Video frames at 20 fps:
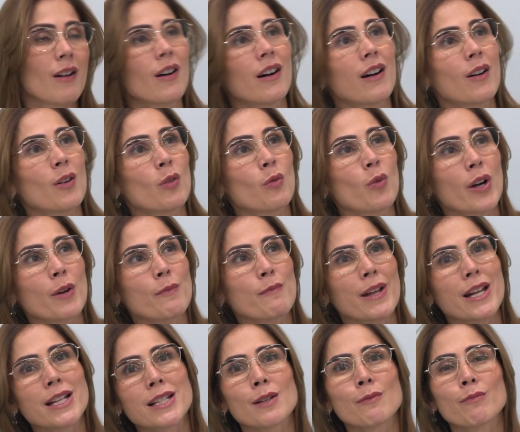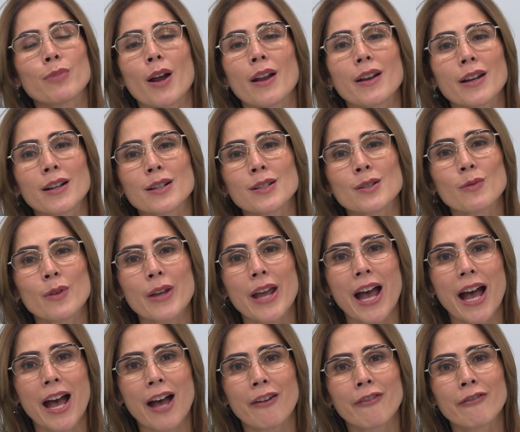what amazing products we
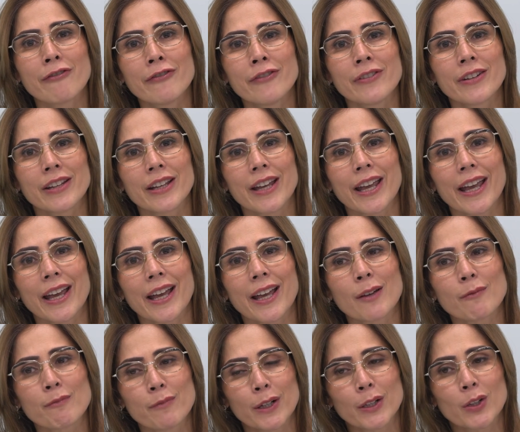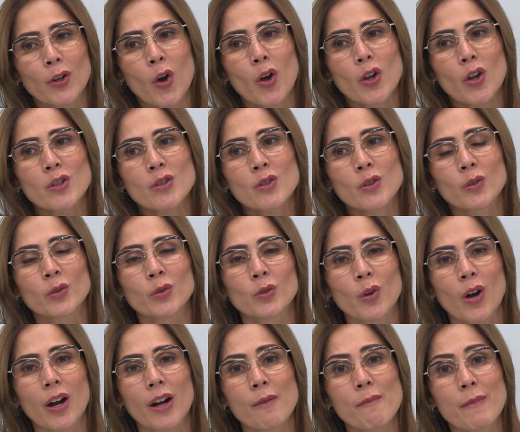have, but also to our